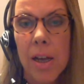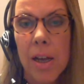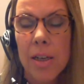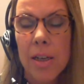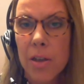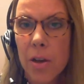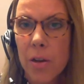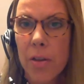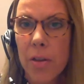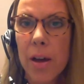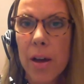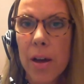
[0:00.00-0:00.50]

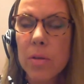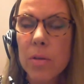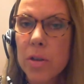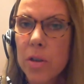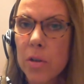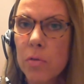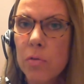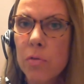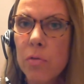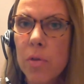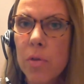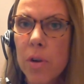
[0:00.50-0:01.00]
So that was
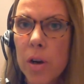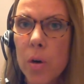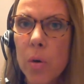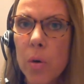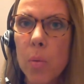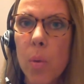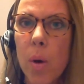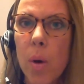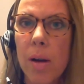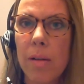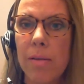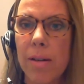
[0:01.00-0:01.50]
a real
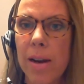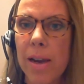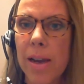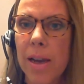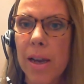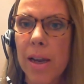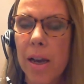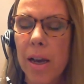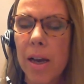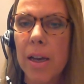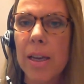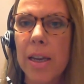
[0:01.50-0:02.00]

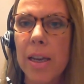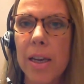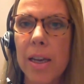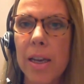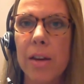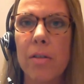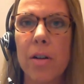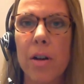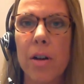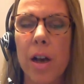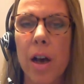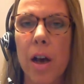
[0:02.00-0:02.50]
worry a
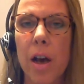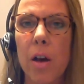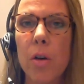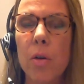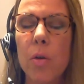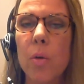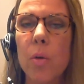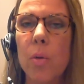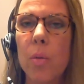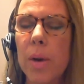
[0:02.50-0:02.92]
year ago.